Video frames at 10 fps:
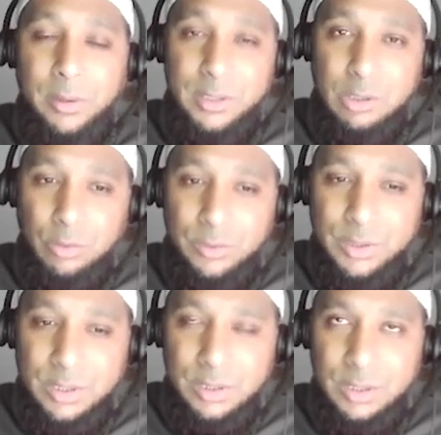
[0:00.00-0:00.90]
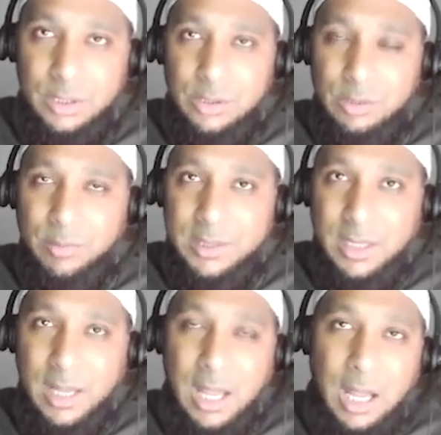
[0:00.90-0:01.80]
is constant. It doesn't
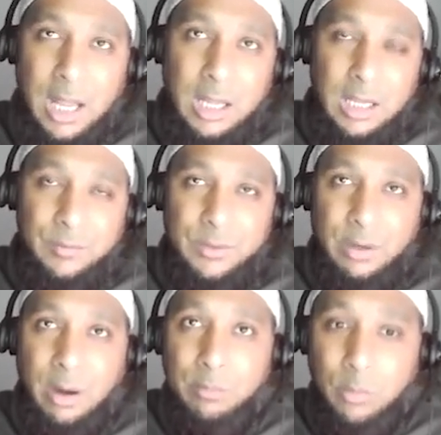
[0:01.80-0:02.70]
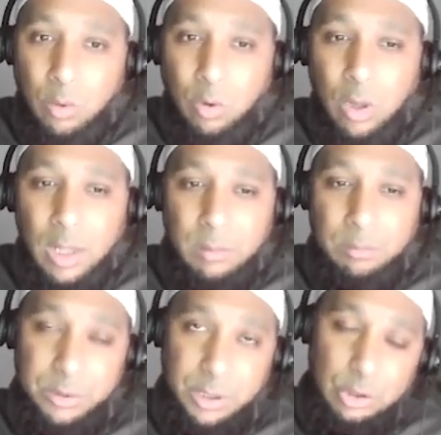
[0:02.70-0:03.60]
matter if there are more,
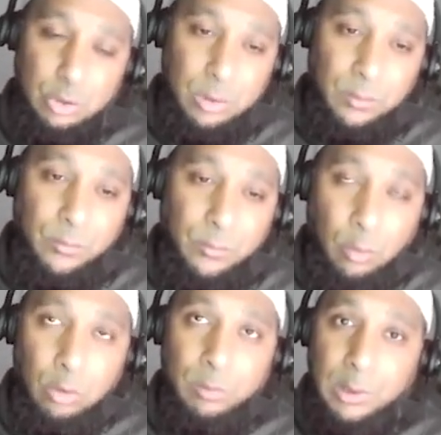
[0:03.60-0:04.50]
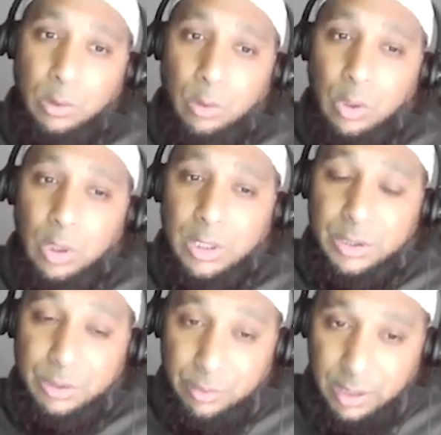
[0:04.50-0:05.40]
but it shouldn't fall below
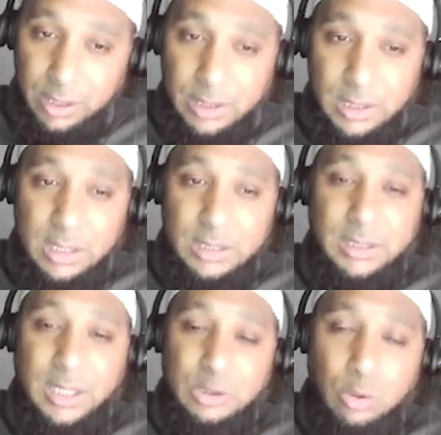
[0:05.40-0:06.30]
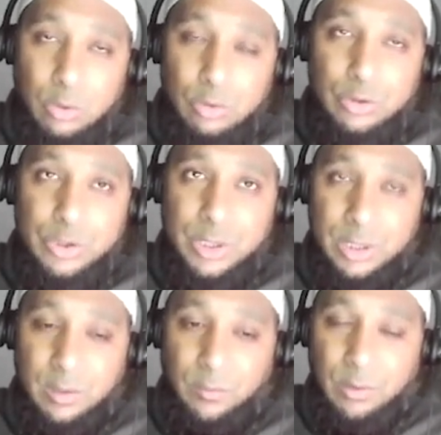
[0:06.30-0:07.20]
three. That's
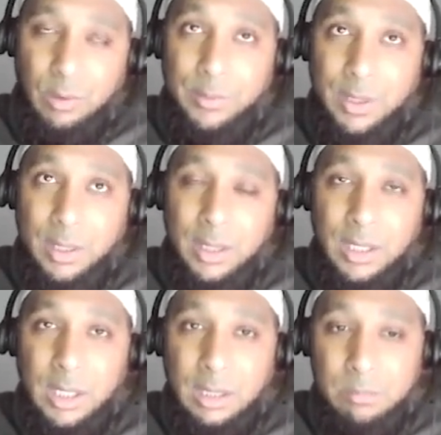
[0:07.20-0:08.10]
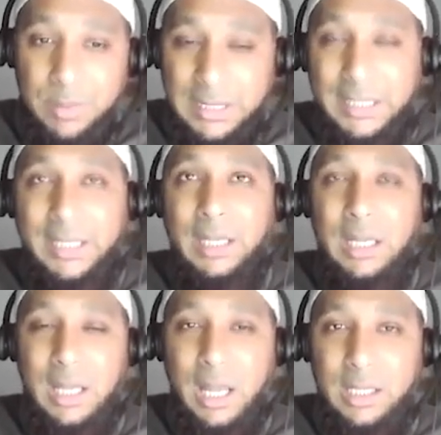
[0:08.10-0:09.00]
constant from the
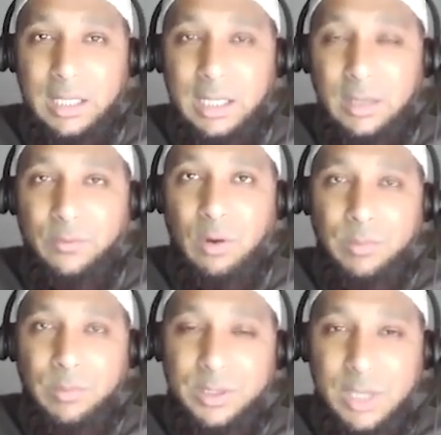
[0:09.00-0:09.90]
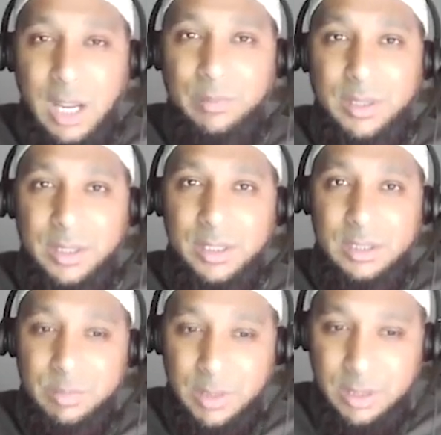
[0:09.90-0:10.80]
beginning, i.e., from the time that it
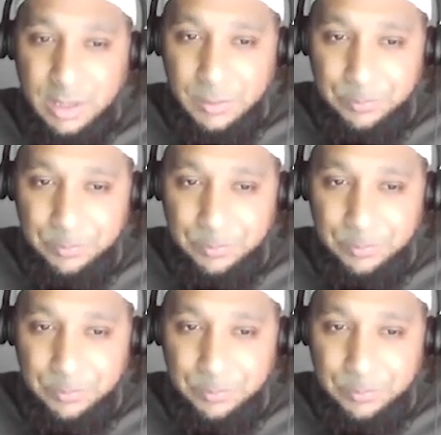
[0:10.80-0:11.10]
has been